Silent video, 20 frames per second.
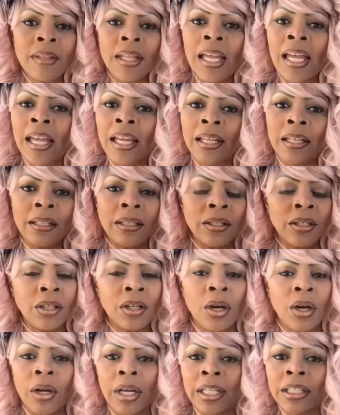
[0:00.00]
and
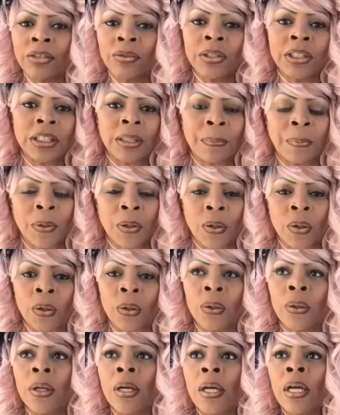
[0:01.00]
it's
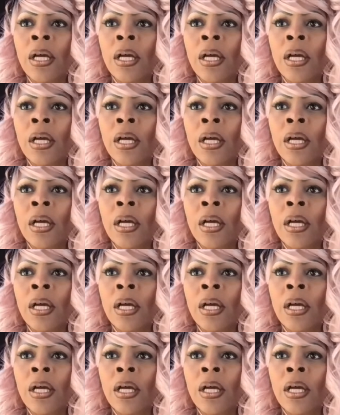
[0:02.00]
reciprocal.